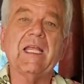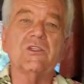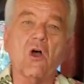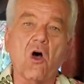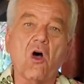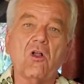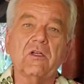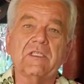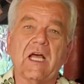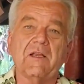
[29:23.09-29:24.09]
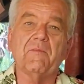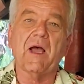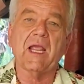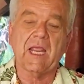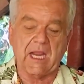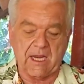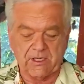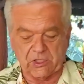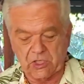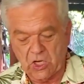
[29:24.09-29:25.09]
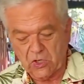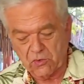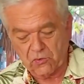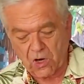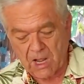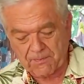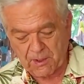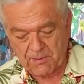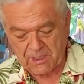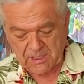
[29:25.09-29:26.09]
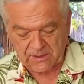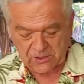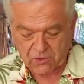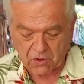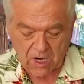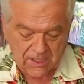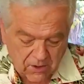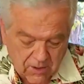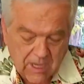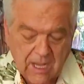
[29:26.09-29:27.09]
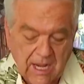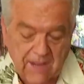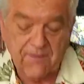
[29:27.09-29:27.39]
is all done by hand. Just drop them into this grinder, and